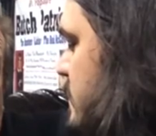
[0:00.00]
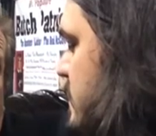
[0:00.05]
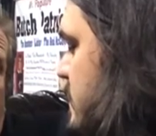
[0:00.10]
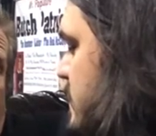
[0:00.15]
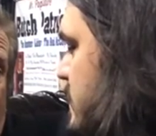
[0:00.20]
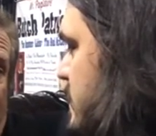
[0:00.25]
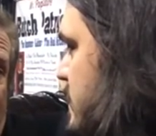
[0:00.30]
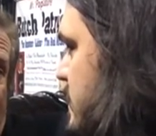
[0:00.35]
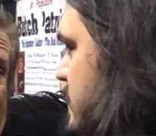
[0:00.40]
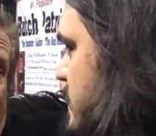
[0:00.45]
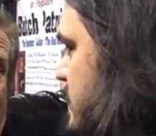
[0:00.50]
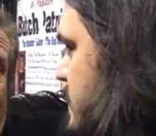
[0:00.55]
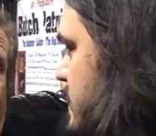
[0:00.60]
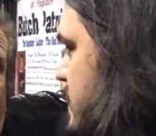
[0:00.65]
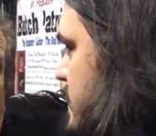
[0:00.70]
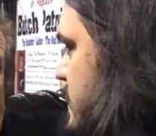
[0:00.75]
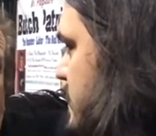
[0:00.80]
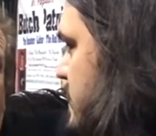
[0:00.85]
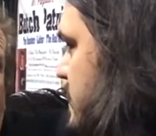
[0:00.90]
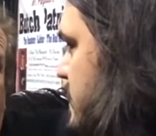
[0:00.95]

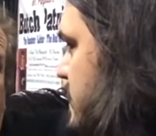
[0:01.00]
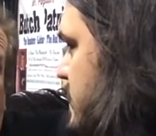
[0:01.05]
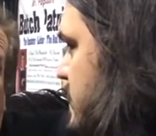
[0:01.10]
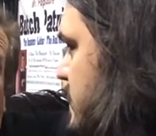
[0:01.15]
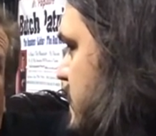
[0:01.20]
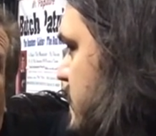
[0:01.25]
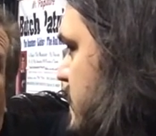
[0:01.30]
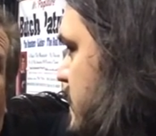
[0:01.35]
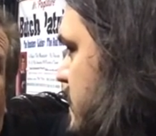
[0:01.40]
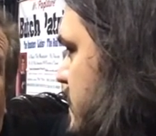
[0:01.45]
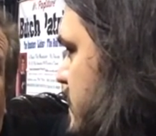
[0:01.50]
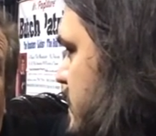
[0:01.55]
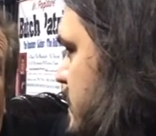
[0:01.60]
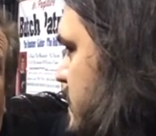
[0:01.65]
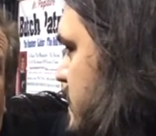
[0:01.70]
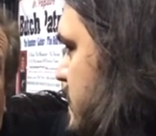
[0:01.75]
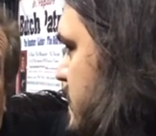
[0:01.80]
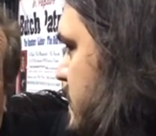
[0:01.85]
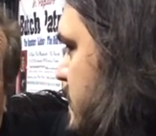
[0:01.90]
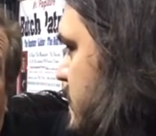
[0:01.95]

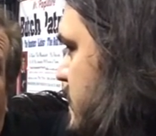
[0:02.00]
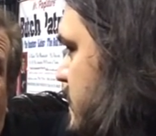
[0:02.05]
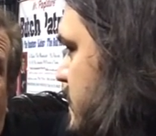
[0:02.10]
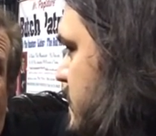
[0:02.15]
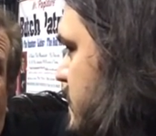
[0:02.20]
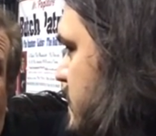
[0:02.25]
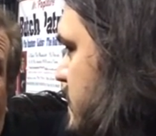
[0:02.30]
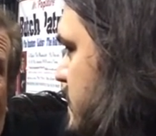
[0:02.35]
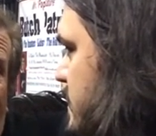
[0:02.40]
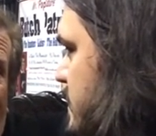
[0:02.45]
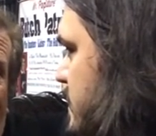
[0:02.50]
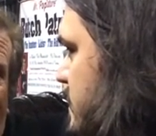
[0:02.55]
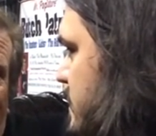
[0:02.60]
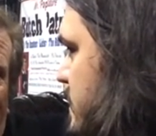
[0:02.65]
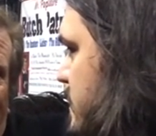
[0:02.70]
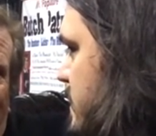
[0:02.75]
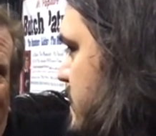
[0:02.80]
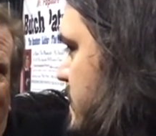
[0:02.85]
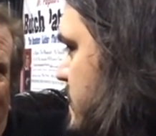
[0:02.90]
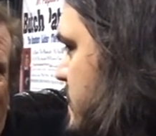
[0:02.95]

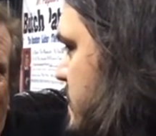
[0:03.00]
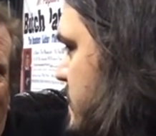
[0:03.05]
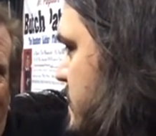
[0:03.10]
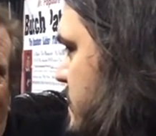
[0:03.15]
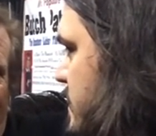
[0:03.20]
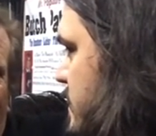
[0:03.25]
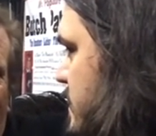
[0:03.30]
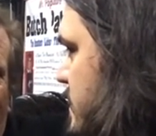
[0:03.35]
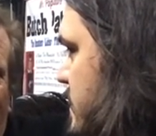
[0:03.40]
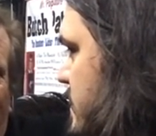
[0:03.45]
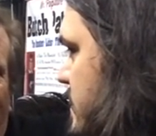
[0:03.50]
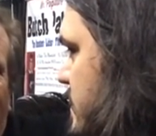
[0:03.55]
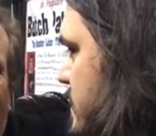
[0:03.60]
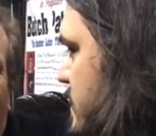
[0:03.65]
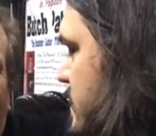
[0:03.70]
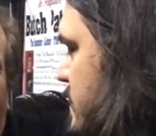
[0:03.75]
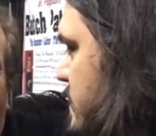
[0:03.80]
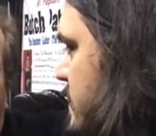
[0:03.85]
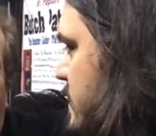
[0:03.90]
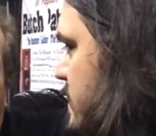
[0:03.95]

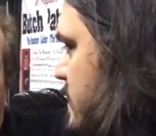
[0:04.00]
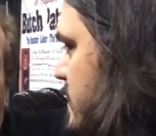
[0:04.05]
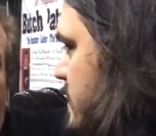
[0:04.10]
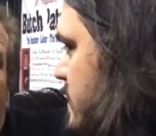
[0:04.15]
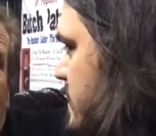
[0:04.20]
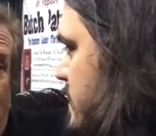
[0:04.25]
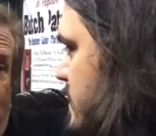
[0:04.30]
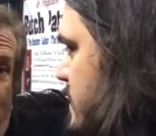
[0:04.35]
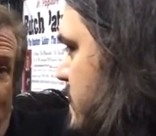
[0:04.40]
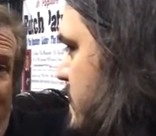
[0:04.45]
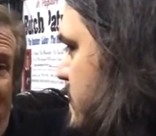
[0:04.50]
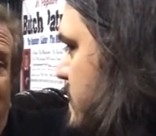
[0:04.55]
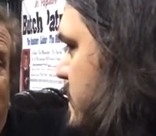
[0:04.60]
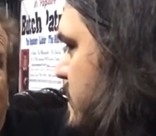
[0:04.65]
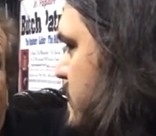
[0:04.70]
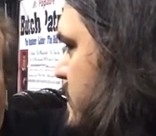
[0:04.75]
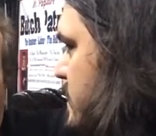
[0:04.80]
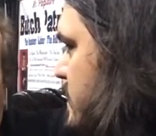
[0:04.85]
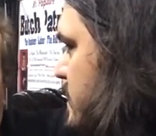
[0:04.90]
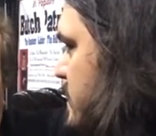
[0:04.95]

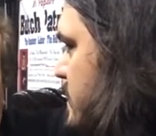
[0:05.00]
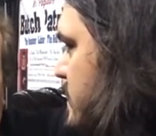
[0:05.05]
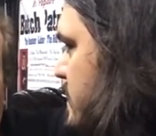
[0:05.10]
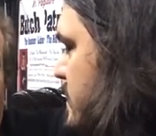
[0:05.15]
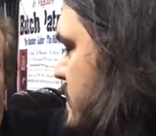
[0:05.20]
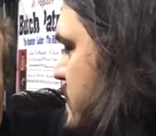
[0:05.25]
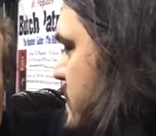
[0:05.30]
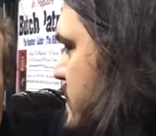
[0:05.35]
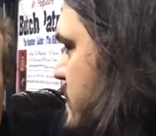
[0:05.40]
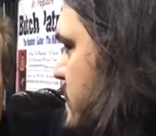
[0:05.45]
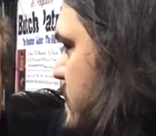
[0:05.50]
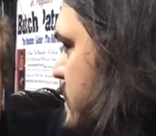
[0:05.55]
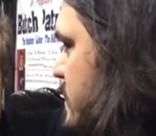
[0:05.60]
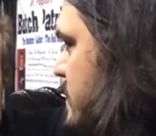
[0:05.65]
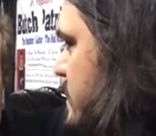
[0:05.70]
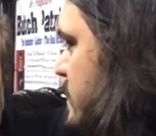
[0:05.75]
This person isn't speaking.